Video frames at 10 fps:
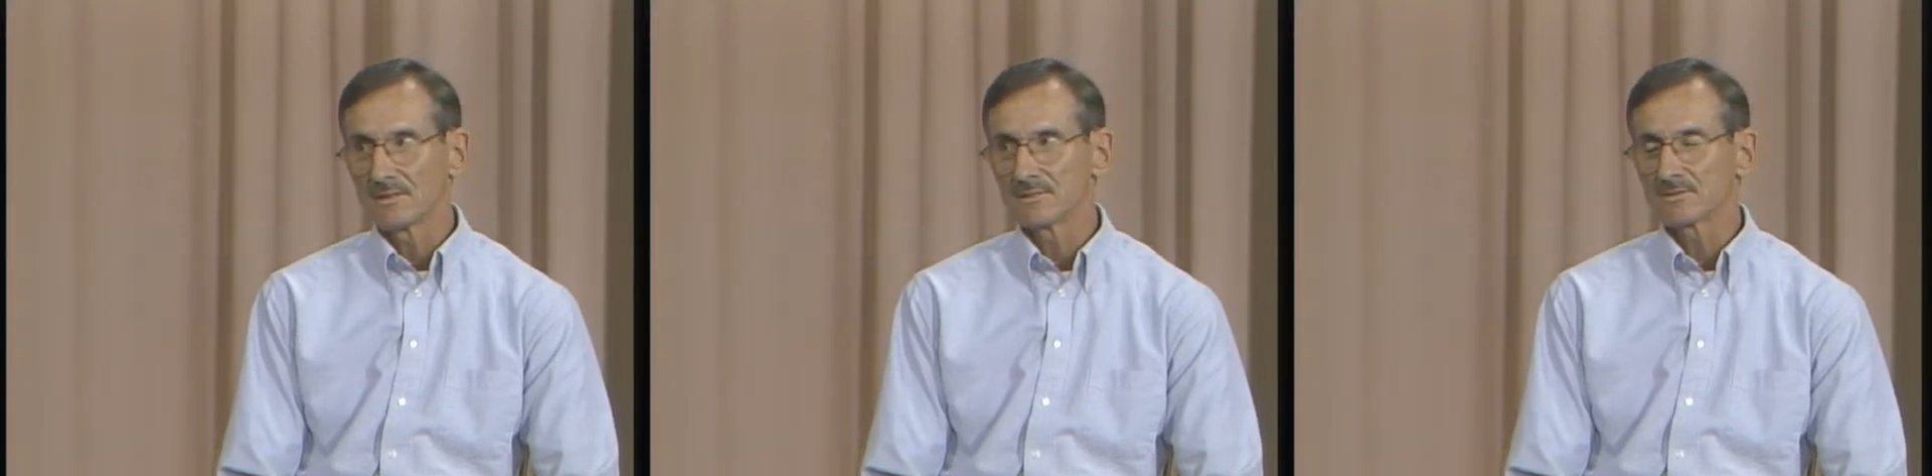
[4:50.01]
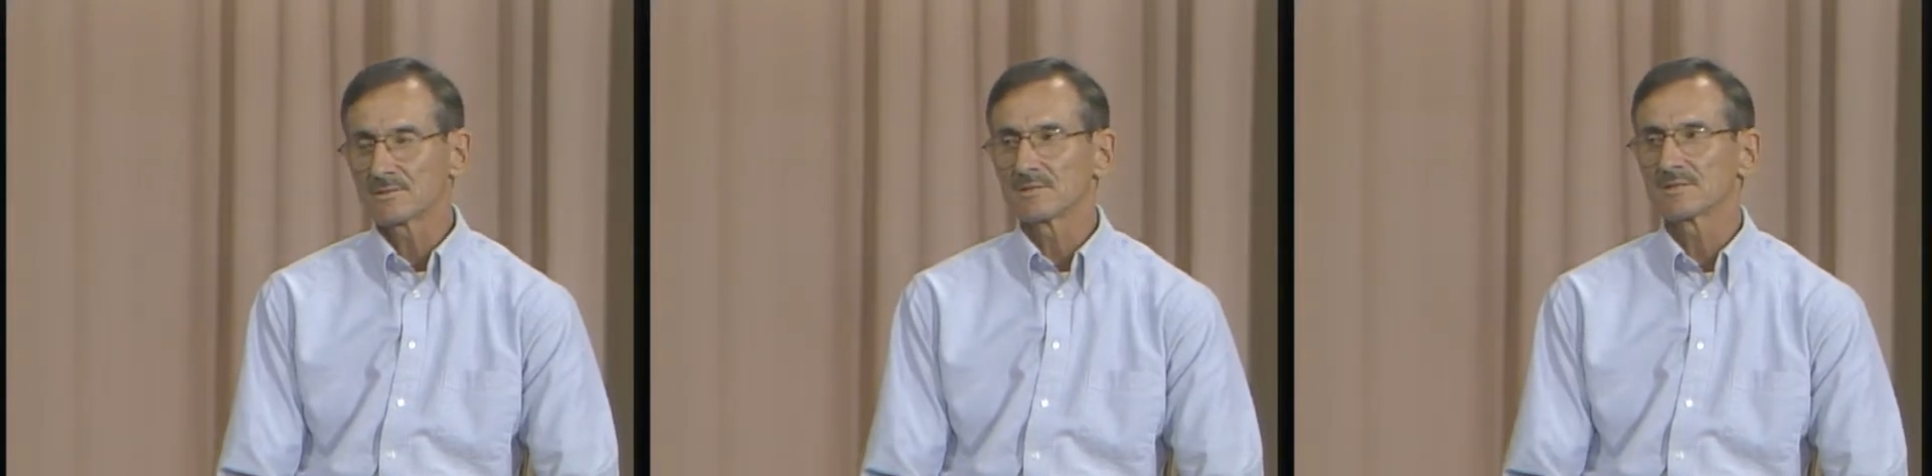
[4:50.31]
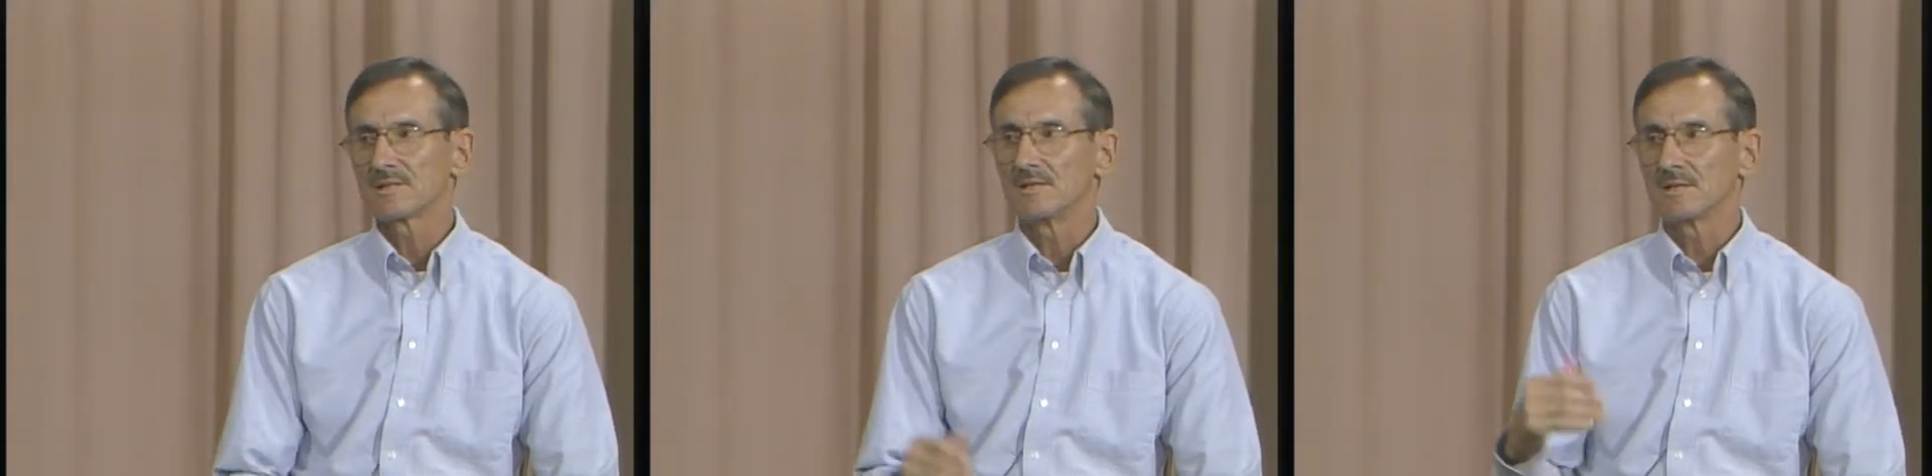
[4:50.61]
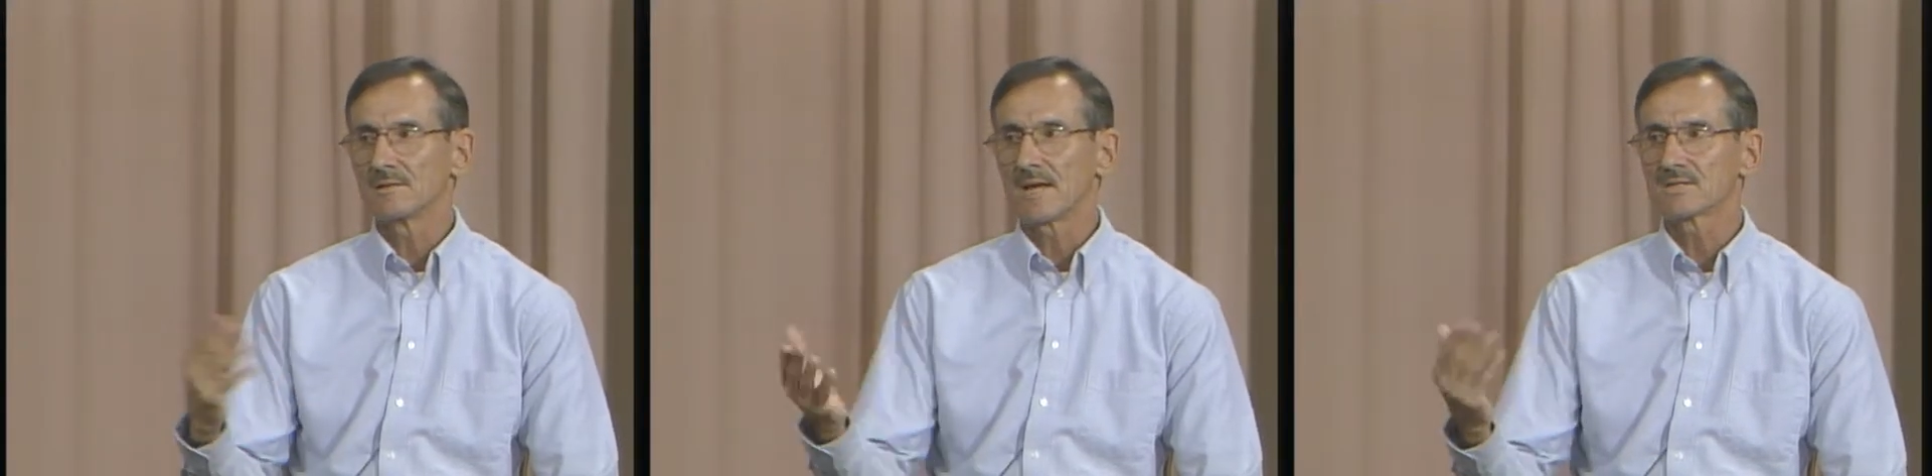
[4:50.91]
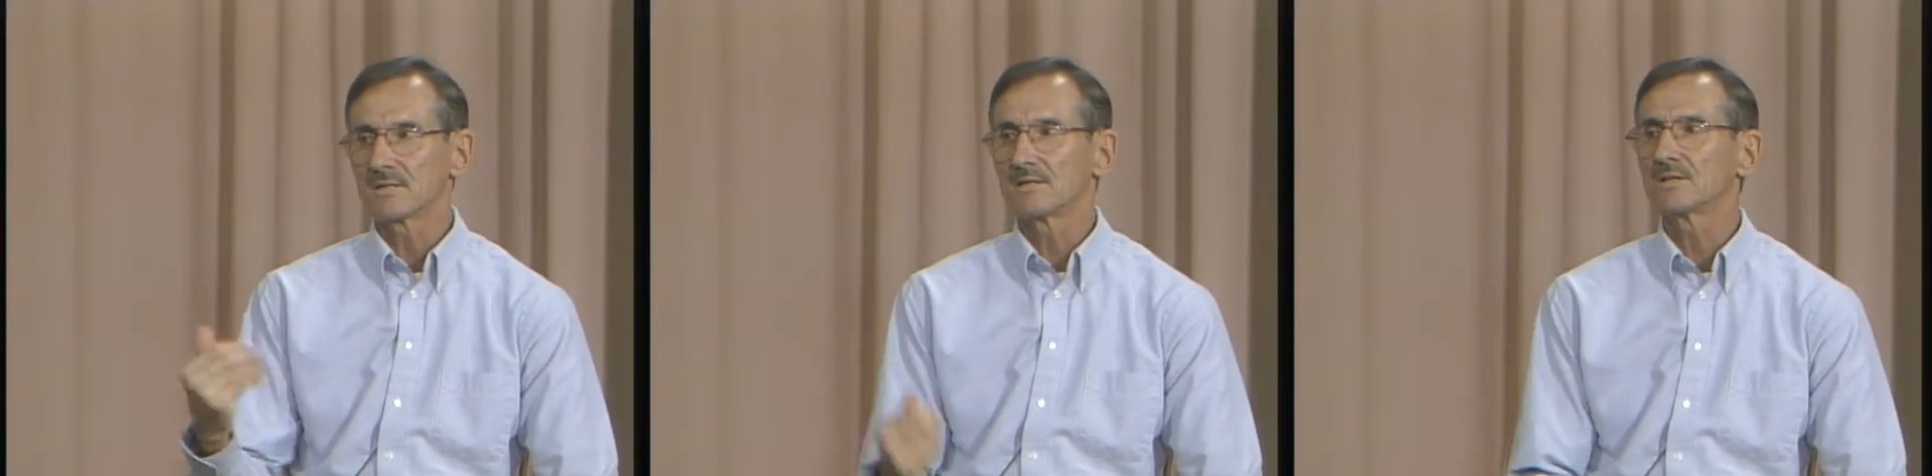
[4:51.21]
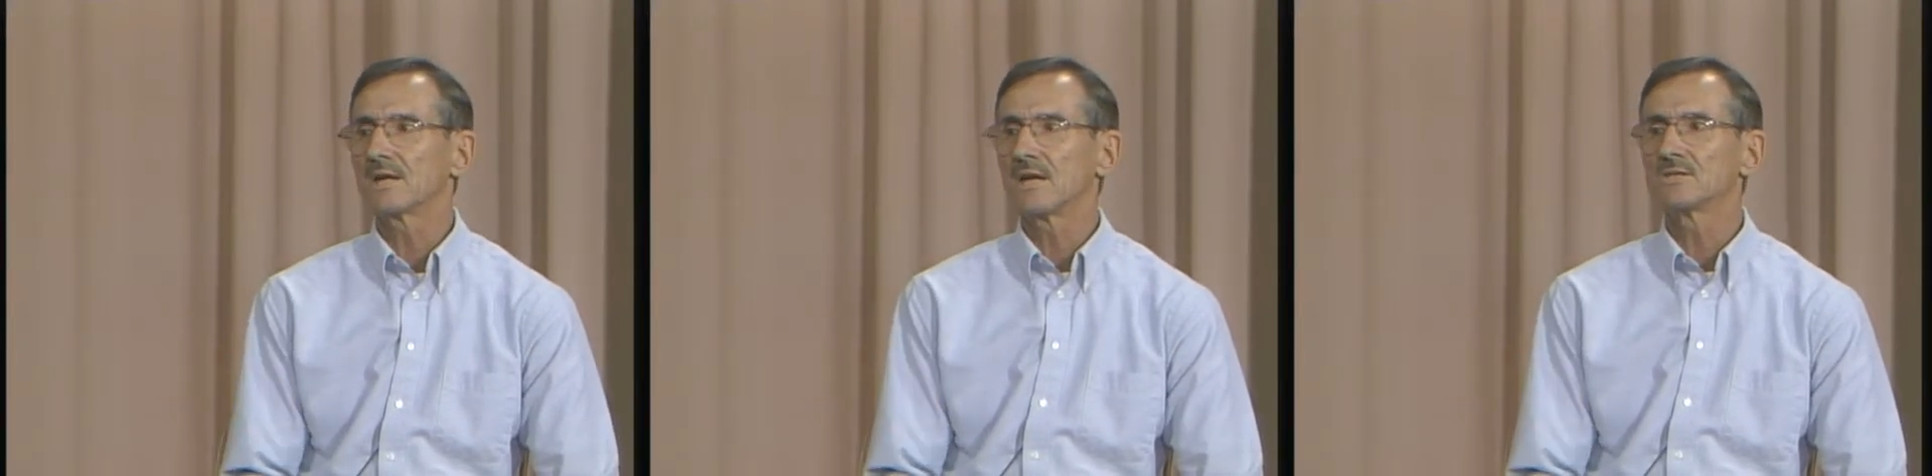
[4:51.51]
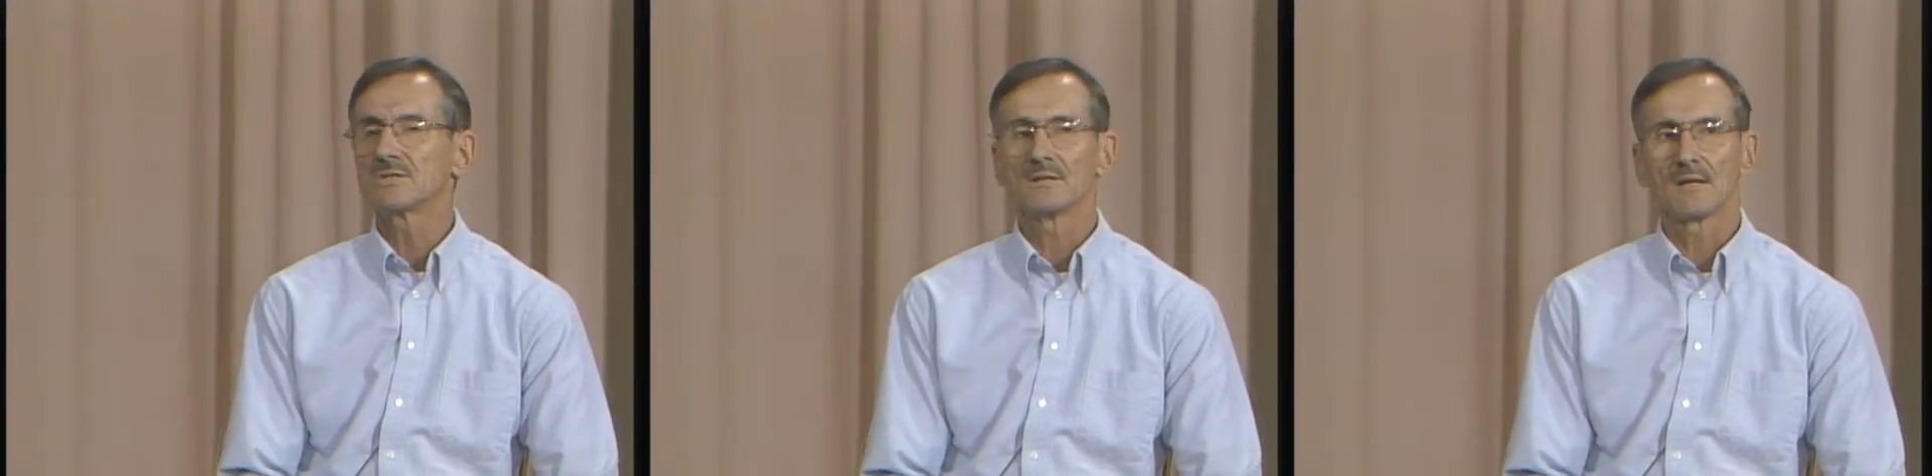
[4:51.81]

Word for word: interest in international education,